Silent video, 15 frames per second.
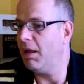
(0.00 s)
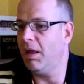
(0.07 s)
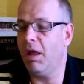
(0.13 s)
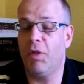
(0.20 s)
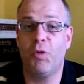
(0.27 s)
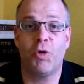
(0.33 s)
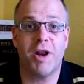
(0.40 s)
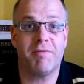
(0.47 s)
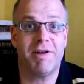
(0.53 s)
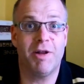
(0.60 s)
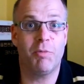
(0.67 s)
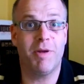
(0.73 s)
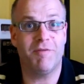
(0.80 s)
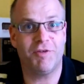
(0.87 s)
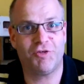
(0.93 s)
I thought I'd have a little
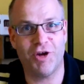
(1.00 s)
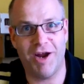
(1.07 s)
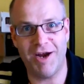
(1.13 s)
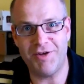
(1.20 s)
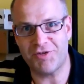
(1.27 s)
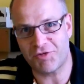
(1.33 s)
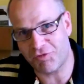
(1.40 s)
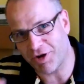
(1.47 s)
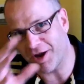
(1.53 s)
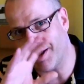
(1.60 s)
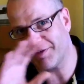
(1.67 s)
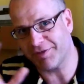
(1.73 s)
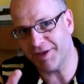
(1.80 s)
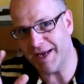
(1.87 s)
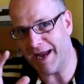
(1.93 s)
bit of a change as
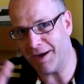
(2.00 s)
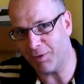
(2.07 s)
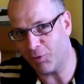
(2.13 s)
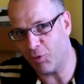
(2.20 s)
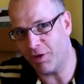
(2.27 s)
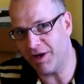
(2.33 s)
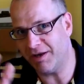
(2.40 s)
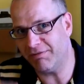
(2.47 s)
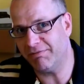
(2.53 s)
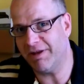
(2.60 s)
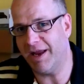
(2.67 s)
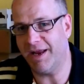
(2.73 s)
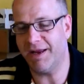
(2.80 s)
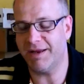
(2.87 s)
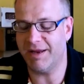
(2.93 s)
regards to the angle, and
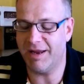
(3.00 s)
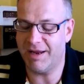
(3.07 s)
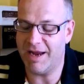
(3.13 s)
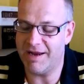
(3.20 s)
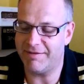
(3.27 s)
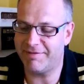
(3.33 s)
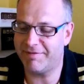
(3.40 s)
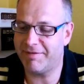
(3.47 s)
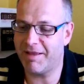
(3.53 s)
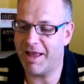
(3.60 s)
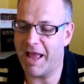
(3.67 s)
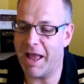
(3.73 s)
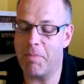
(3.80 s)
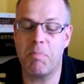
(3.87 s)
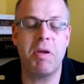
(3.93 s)
it
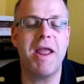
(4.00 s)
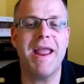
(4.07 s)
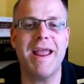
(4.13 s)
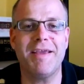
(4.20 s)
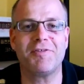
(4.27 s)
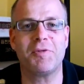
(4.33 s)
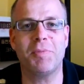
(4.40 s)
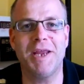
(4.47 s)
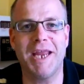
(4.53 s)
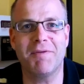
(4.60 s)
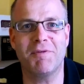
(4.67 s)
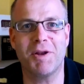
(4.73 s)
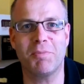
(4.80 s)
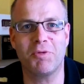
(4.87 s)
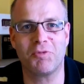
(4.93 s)
appears to be
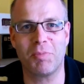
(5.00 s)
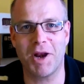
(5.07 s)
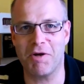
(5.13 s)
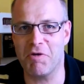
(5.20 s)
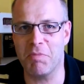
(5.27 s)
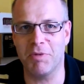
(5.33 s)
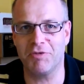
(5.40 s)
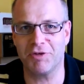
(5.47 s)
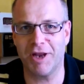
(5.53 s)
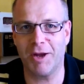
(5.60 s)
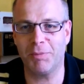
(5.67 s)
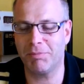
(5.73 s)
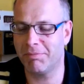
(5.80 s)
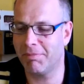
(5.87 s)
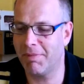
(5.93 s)
giving a much better image now.
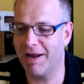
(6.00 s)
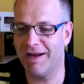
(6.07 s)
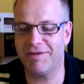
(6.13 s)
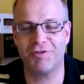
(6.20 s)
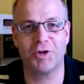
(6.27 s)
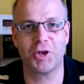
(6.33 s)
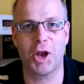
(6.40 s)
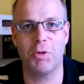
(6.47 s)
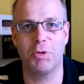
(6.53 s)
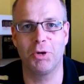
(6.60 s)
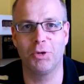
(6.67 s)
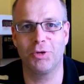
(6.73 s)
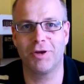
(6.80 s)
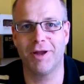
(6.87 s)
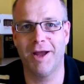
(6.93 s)
At least I don't
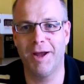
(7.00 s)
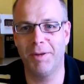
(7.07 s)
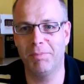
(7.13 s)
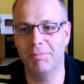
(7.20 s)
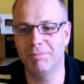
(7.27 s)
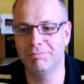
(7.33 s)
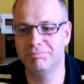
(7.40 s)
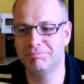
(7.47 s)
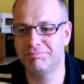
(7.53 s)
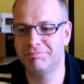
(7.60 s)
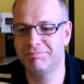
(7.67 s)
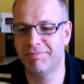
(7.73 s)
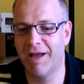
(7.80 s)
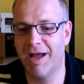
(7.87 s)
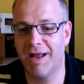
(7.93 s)
look
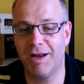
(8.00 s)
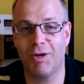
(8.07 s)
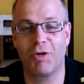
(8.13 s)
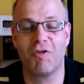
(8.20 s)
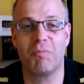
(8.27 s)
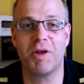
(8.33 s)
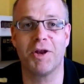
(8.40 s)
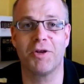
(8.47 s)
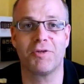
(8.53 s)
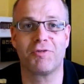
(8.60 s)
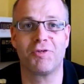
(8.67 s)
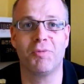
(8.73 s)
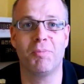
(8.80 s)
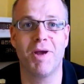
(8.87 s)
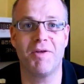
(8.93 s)
like I've been on a
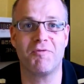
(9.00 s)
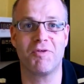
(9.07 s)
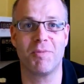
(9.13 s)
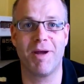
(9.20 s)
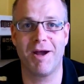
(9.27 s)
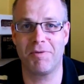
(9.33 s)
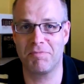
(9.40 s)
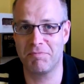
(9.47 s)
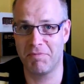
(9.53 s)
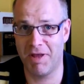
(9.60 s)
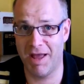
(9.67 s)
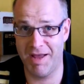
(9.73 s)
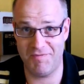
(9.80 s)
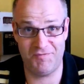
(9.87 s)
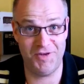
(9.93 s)
sunbed for about
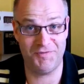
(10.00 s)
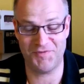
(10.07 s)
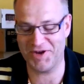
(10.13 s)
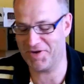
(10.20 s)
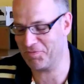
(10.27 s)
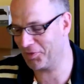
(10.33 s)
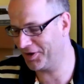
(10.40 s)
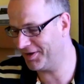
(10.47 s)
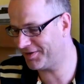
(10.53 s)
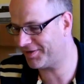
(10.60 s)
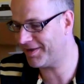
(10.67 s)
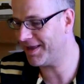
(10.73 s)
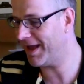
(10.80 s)
15 weeks.